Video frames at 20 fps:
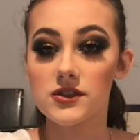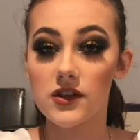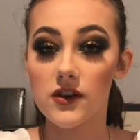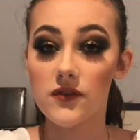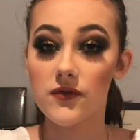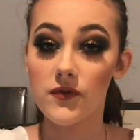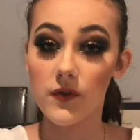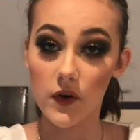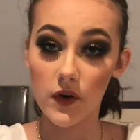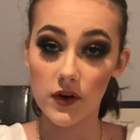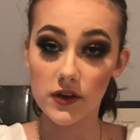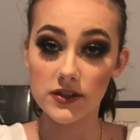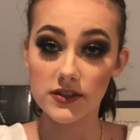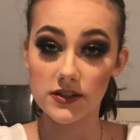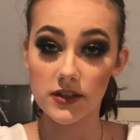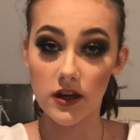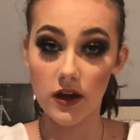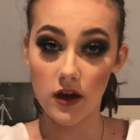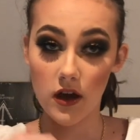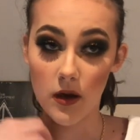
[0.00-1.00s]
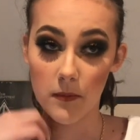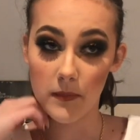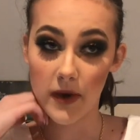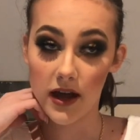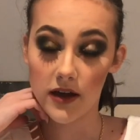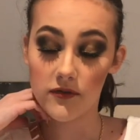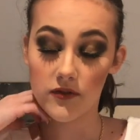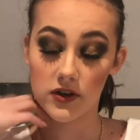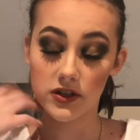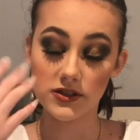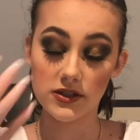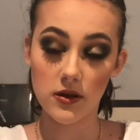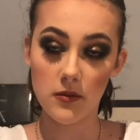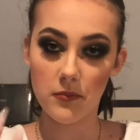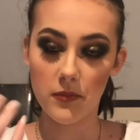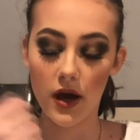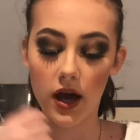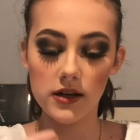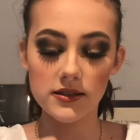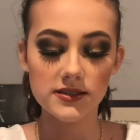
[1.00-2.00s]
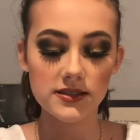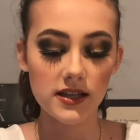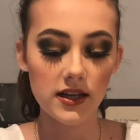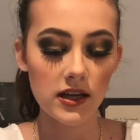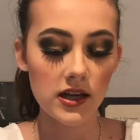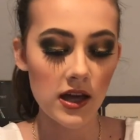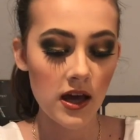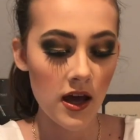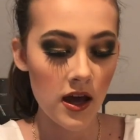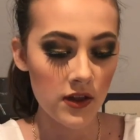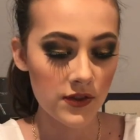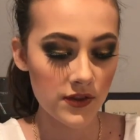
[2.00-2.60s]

the first my first unboxing,